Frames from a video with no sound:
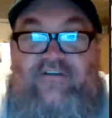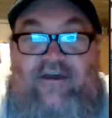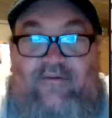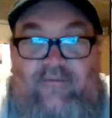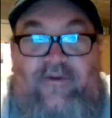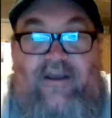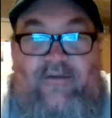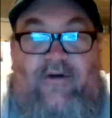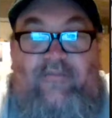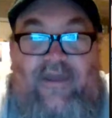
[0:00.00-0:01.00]
that when we
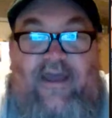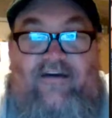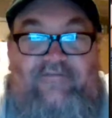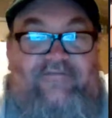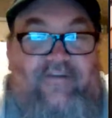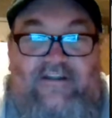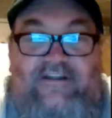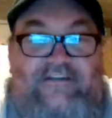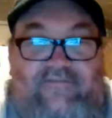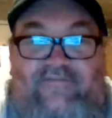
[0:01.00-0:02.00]
come up, we have at
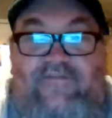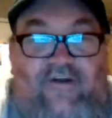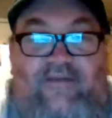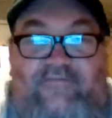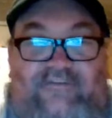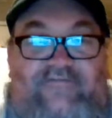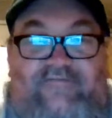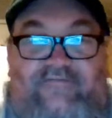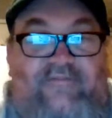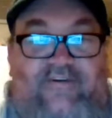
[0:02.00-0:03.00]
least a few grams
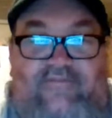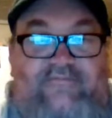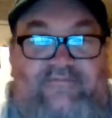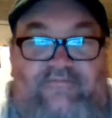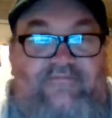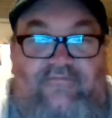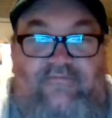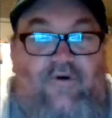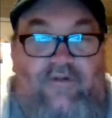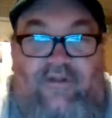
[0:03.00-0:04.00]
of
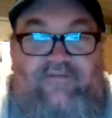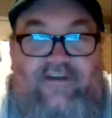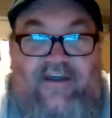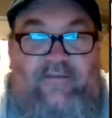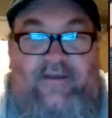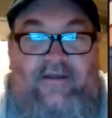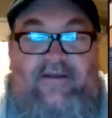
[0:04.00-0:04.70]
gold every time.